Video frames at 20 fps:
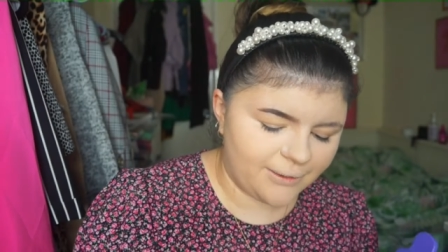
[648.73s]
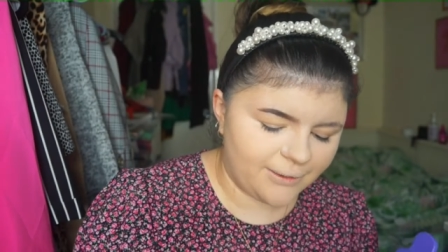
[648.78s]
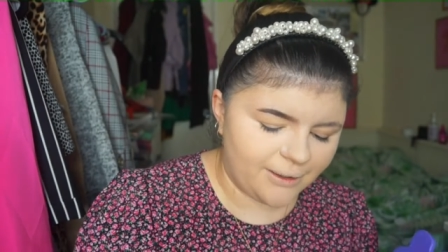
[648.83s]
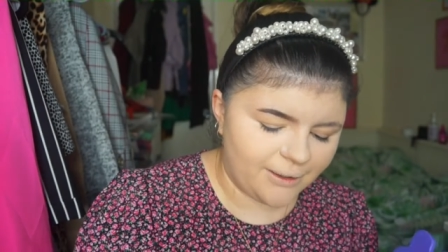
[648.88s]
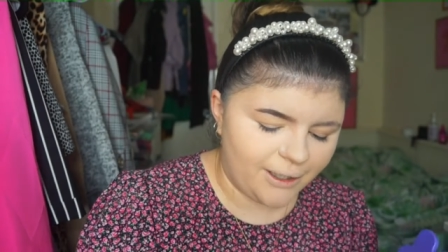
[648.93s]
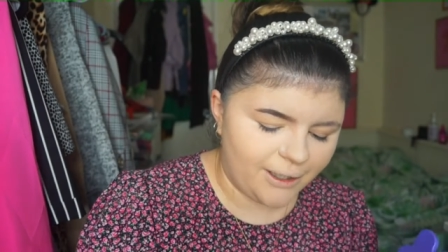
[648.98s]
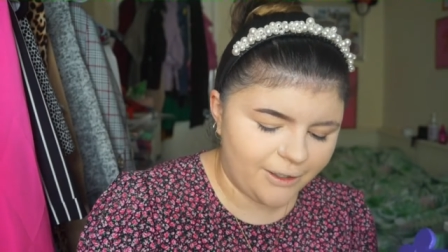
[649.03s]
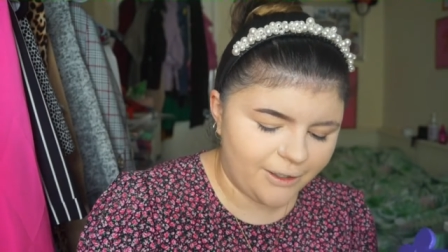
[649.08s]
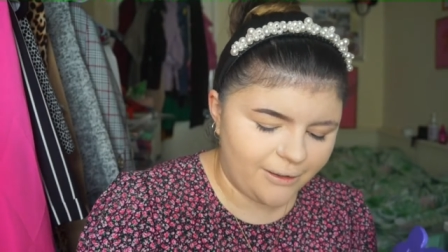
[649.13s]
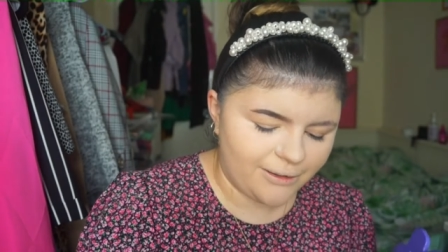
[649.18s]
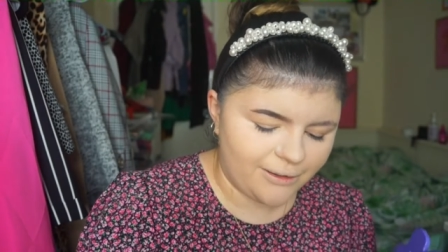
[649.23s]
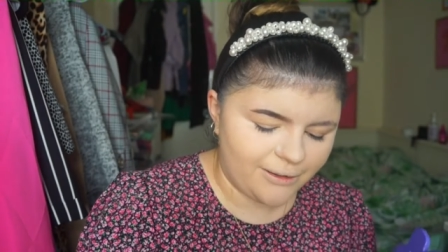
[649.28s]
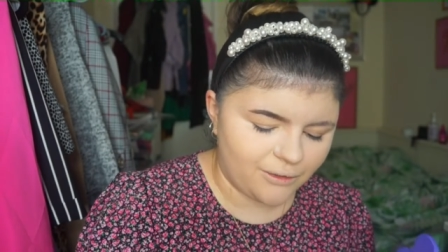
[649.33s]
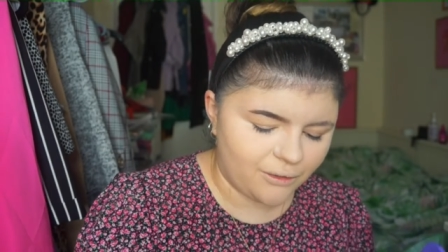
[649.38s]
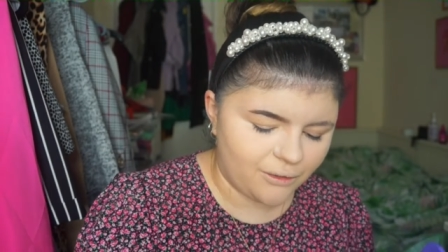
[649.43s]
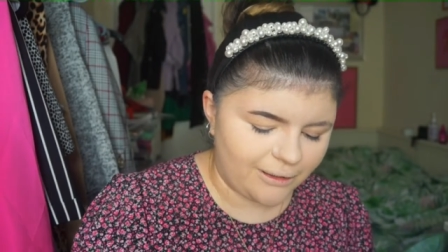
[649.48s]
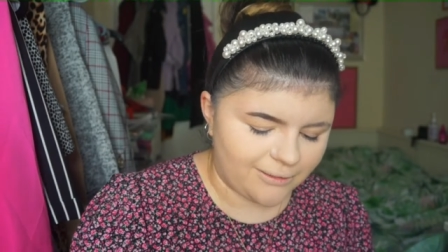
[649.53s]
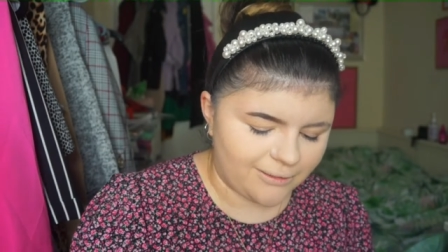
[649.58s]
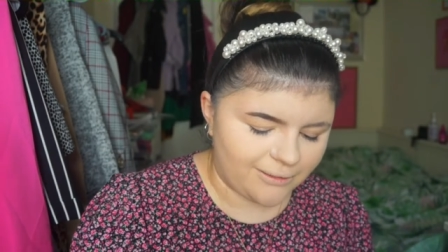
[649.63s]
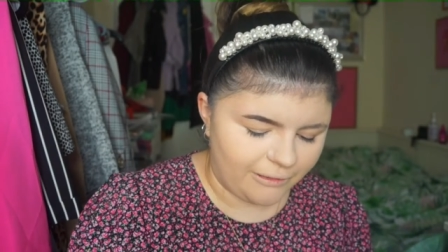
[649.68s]
I know that's not
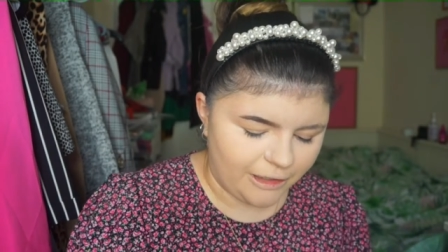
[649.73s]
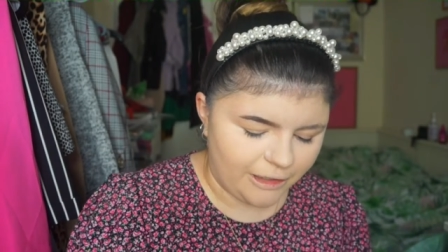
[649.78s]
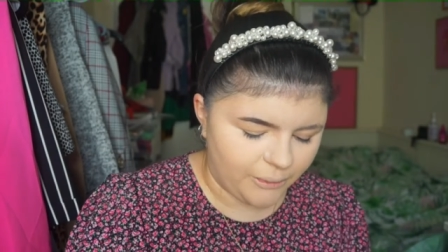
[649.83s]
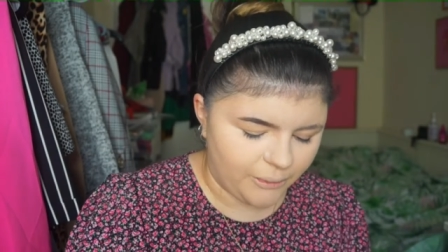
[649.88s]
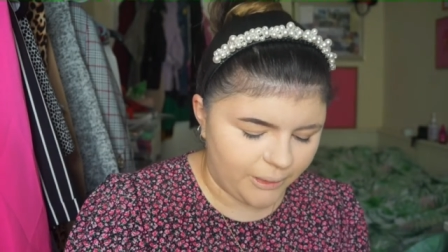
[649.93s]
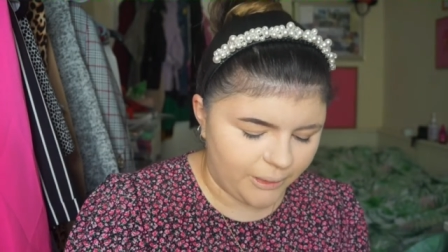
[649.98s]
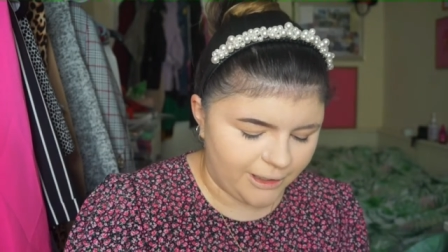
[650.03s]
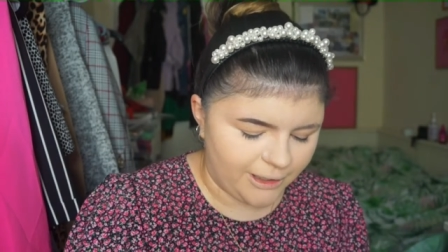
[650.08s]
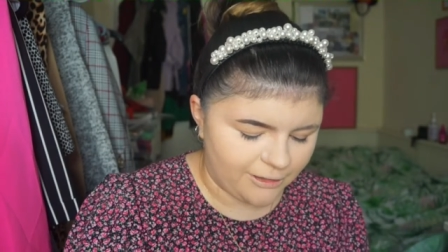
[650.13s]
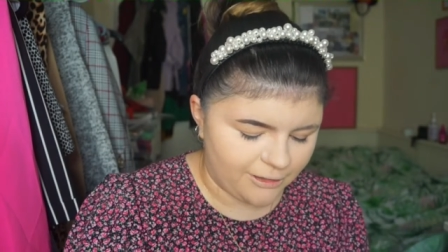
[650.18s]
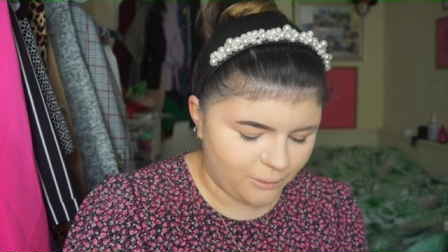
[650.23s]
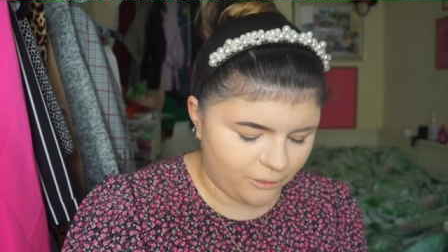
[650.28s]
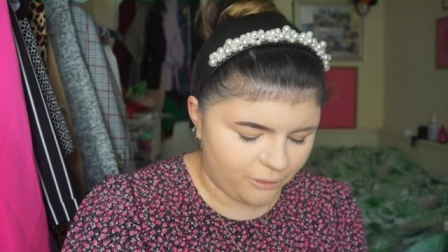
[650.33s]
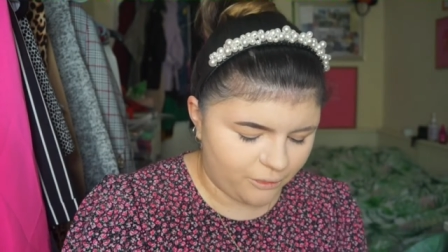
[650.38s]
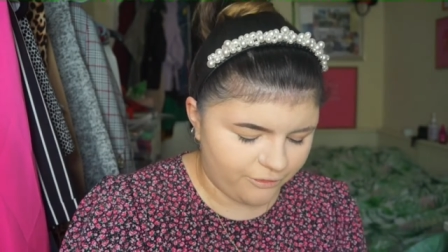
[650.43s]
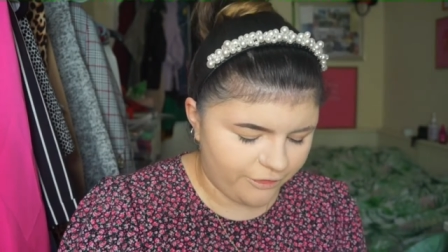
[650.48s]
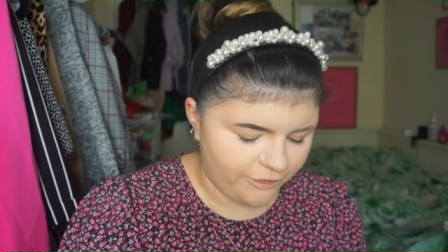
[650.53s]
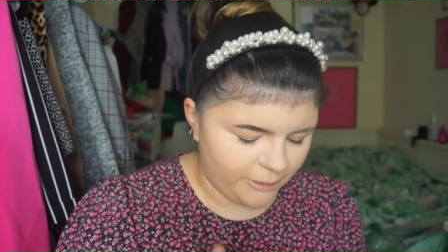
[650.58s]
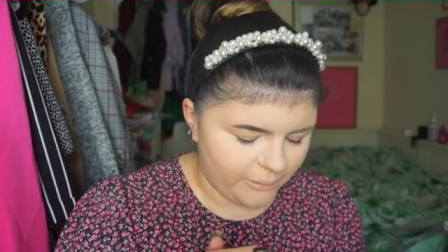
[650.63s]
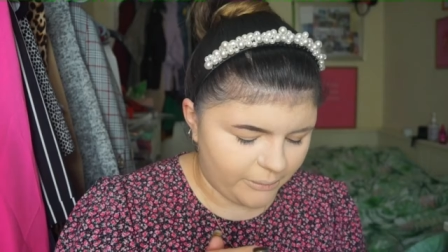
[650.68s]
necessarily Queen, it's more
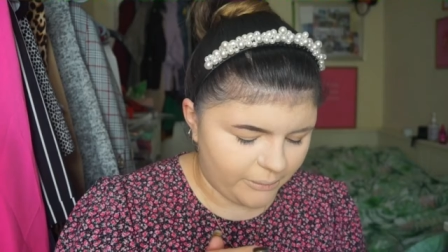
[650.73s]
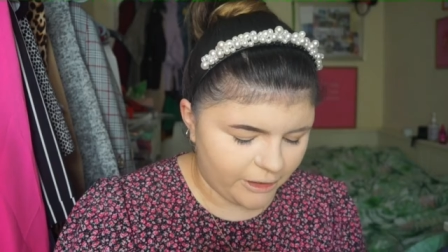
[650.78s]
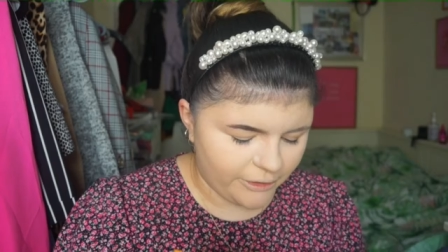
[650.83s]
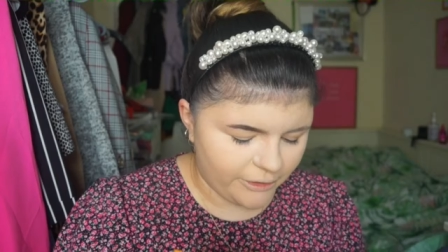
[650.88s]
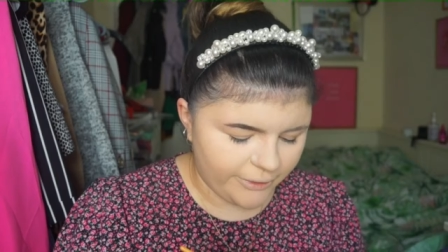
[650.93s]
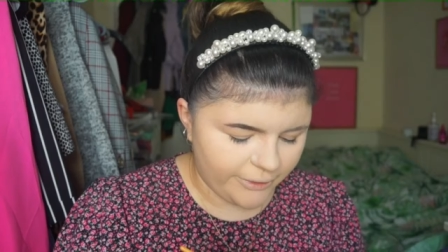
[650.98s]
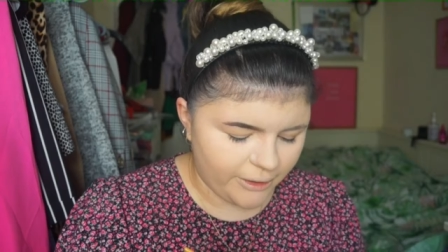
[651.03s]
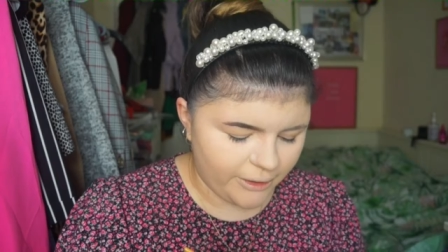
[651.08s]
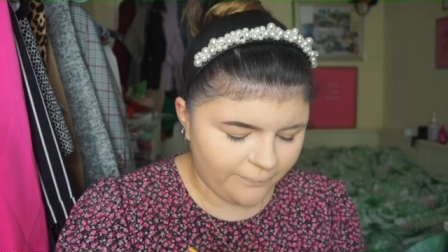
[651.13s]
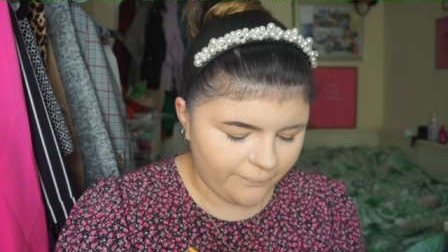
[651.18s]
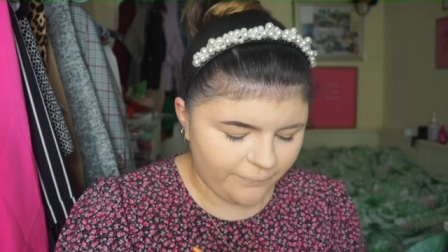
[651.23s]
Freddie Mercury.